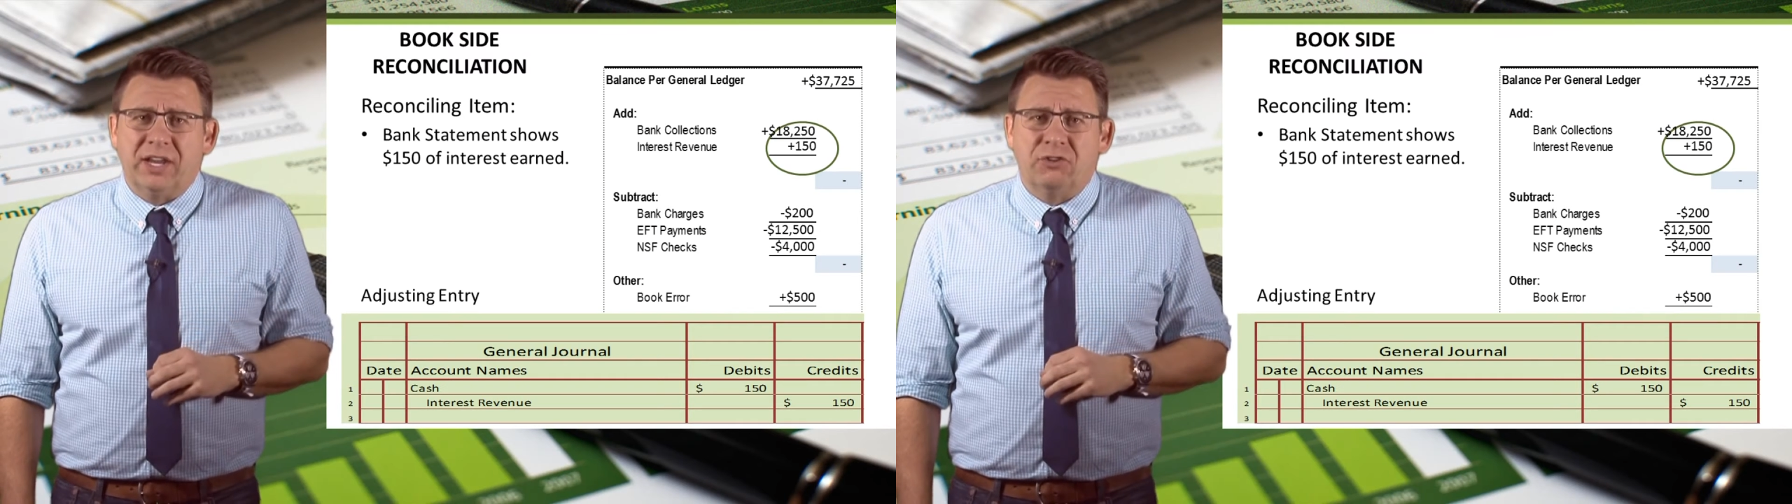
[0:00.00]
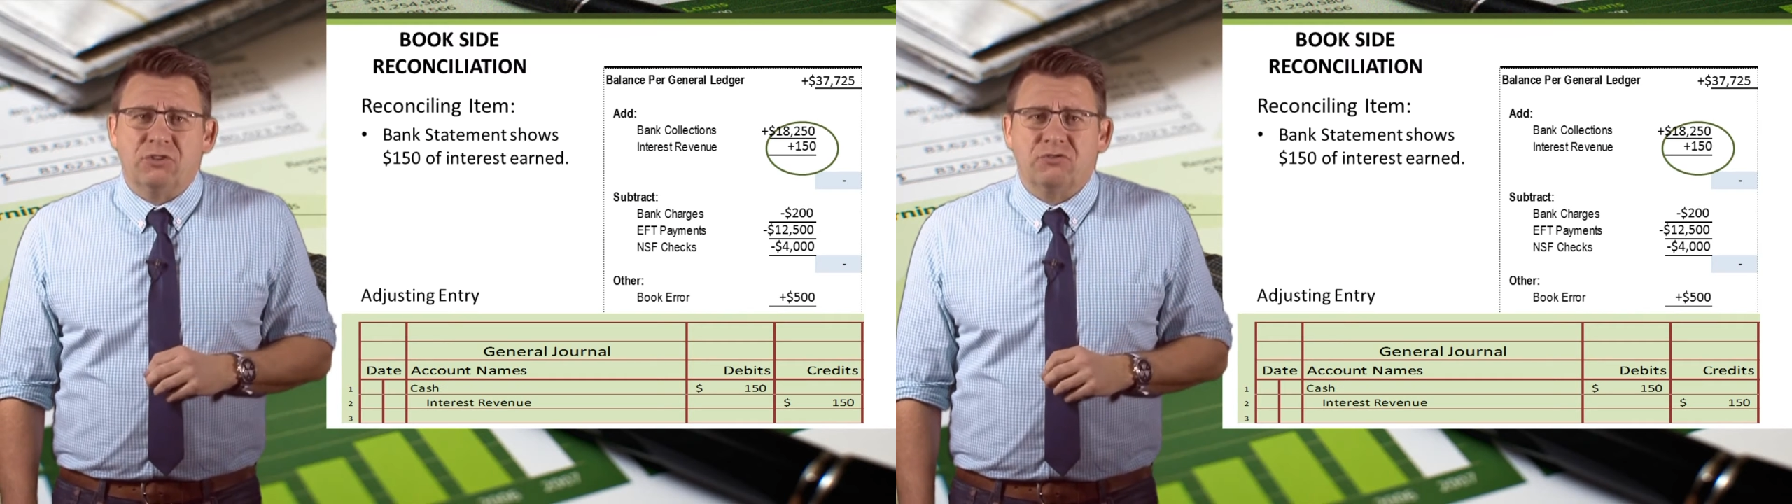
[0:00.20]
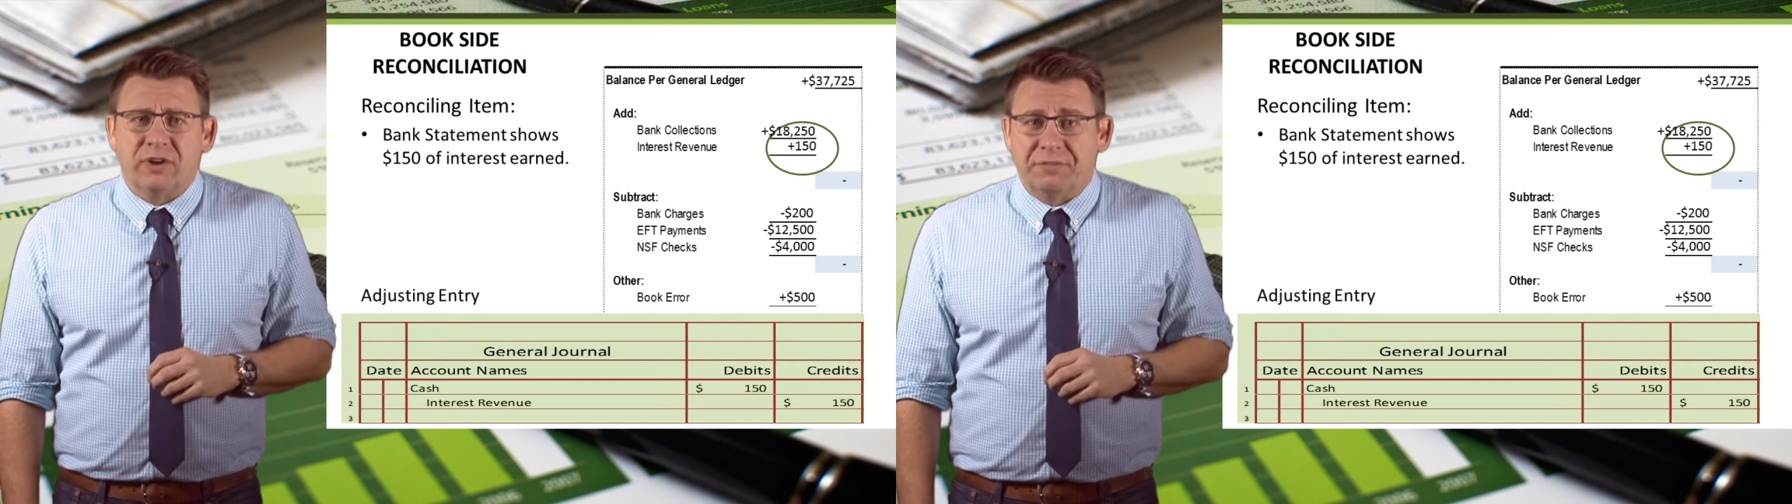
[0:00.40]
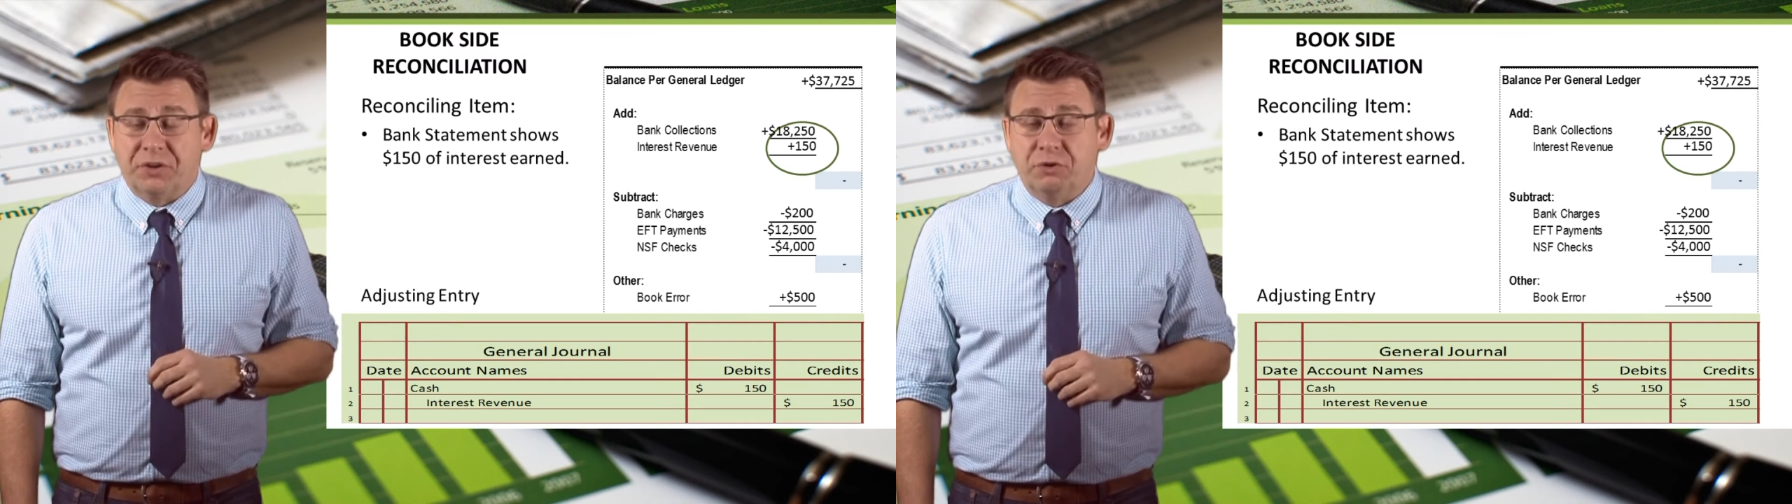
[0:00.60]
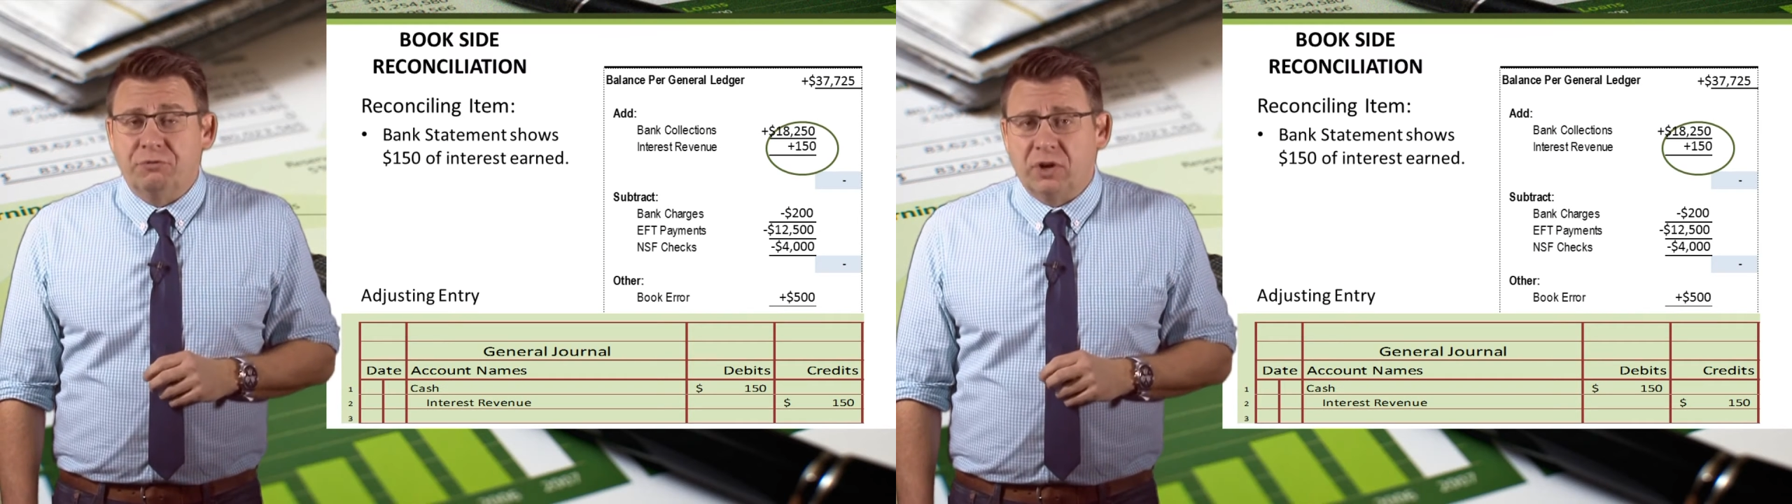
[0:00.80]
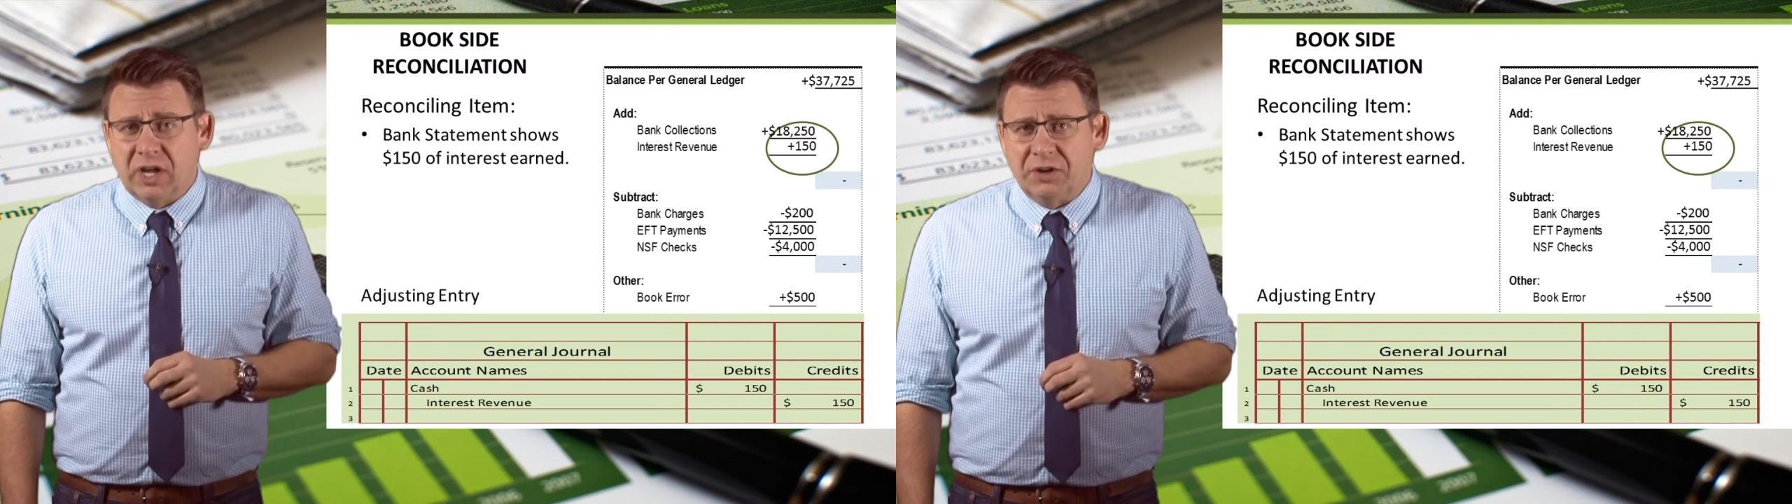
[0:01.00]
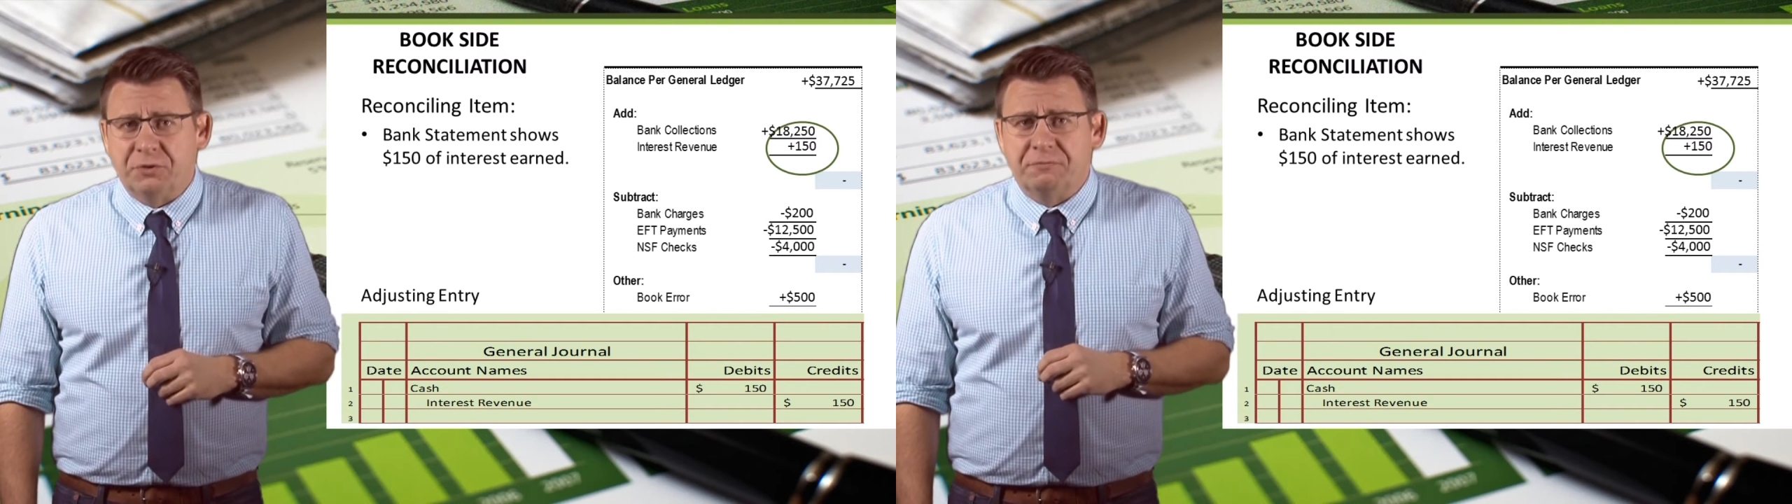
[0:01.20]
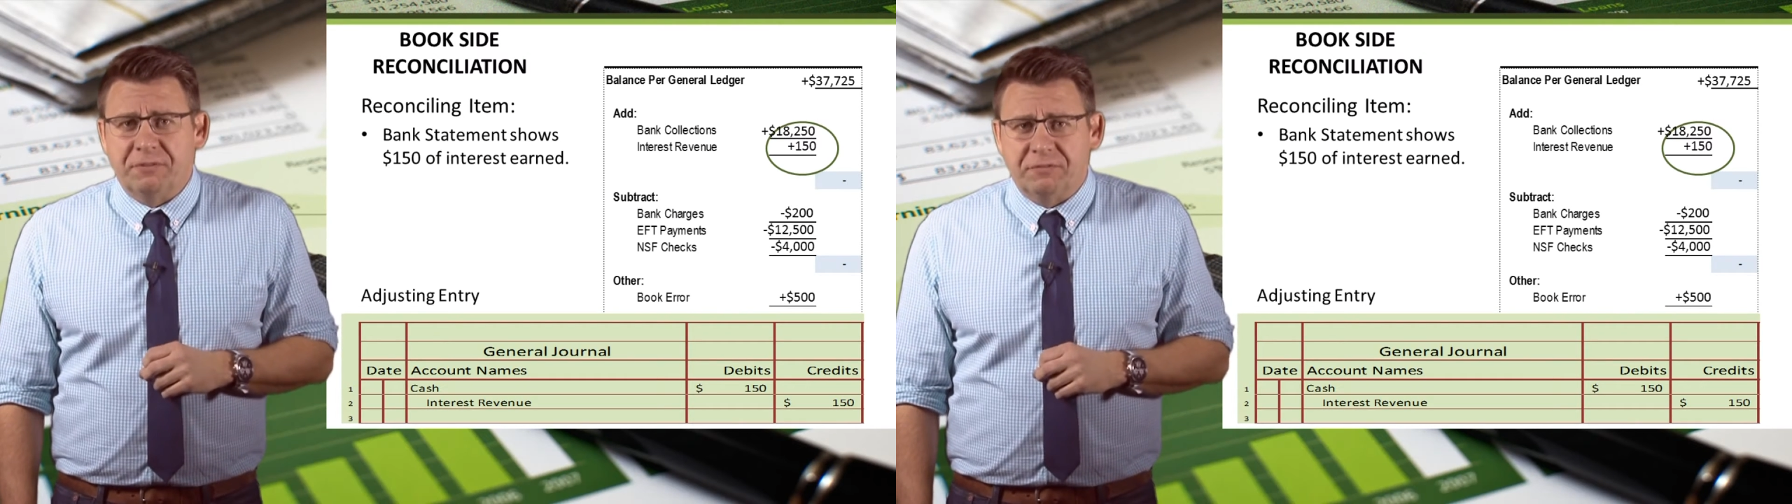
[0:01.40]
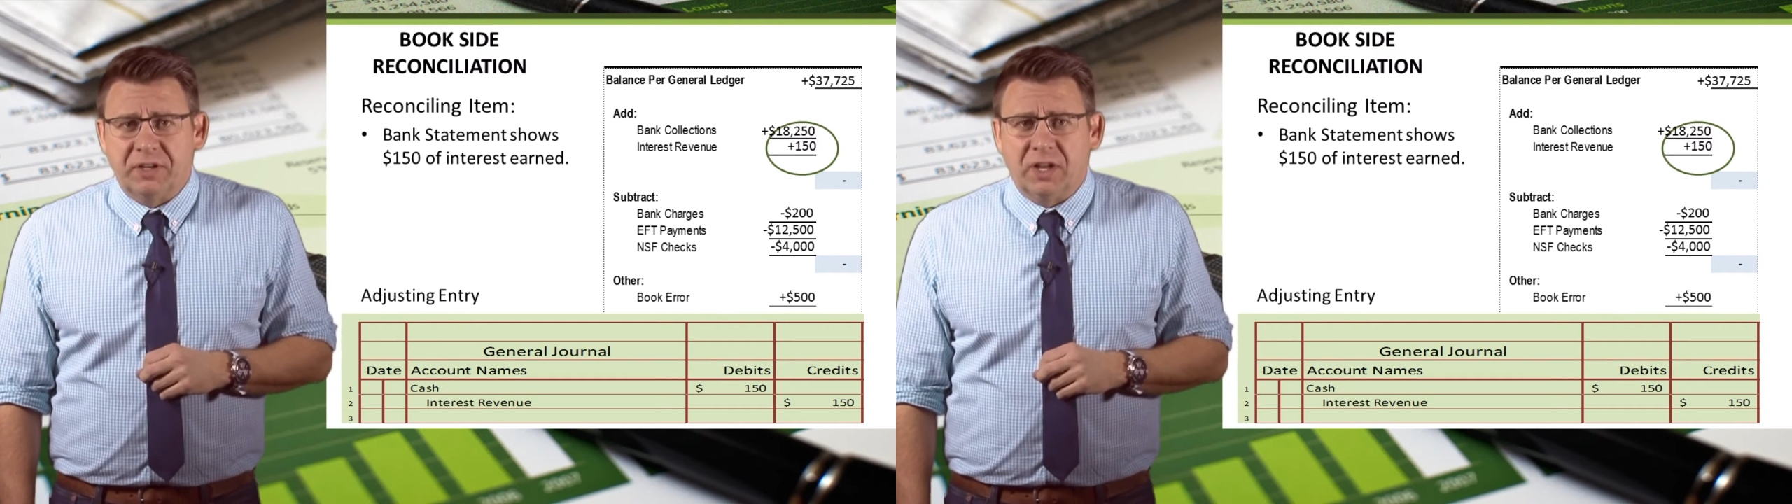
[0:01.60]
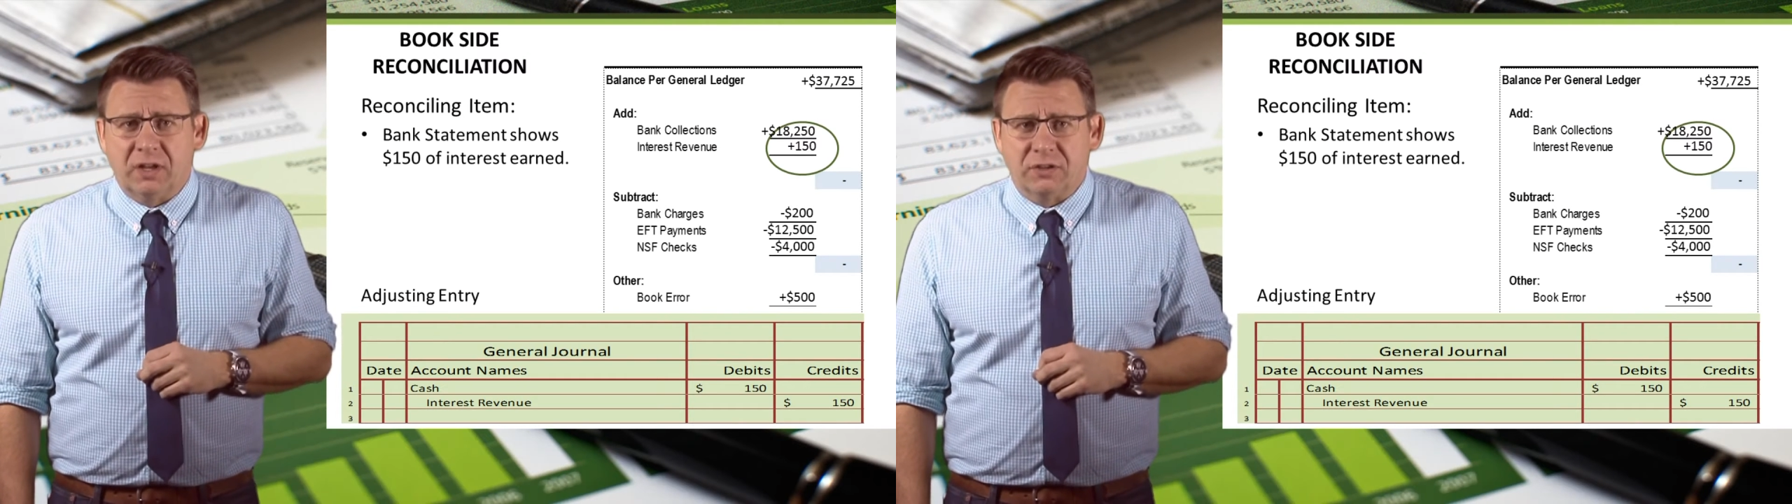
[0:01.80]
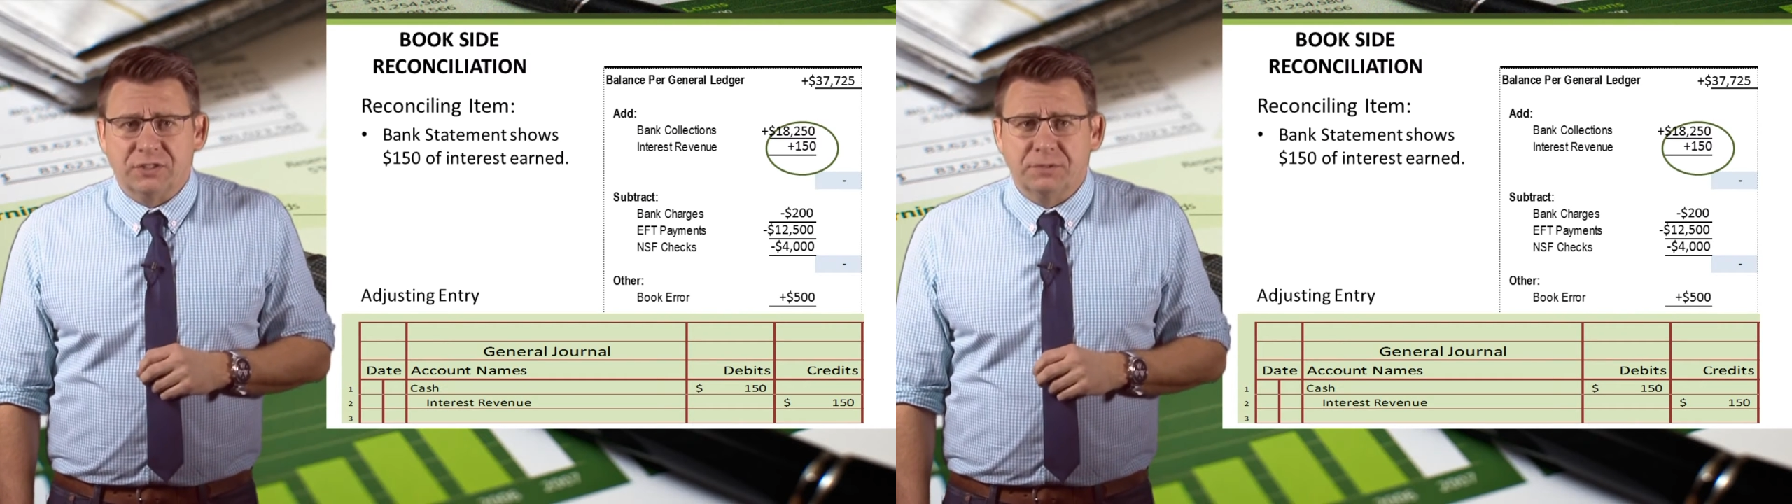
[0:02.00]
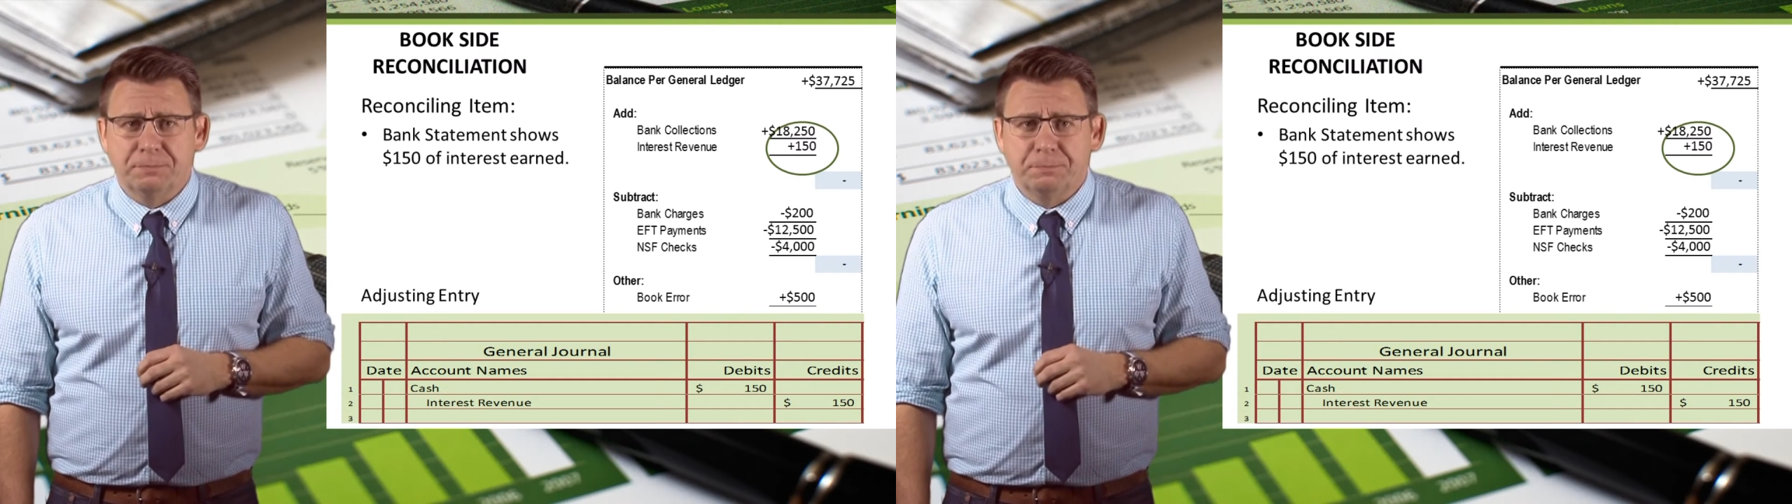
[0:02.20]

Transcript: interest revenue for $150.